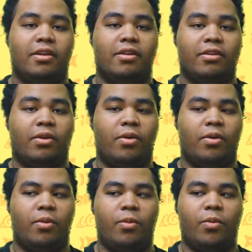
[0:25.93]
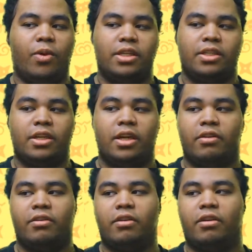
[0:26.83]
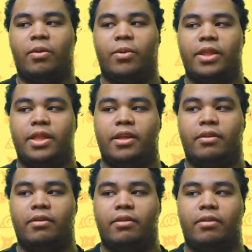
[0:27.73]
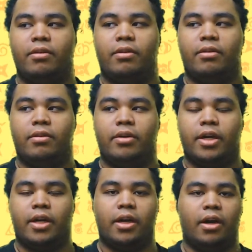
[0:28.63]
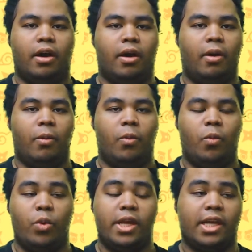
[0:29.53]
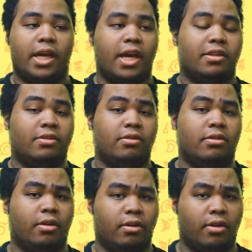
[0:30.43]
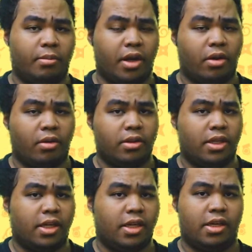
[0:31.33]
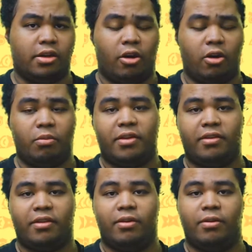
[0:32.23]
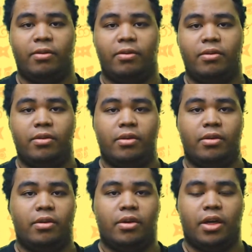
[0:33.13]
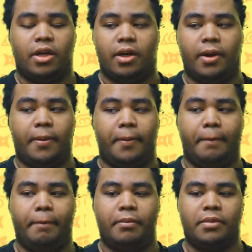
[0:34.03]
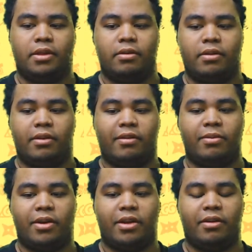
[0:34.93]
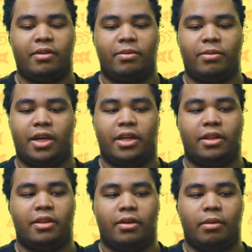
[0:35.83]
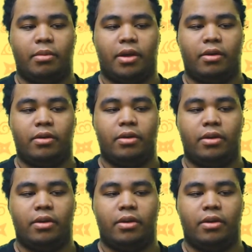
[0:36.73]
So what should I start out with this? We got to learn about the Karma Cell. Let's see what else we got to learn about.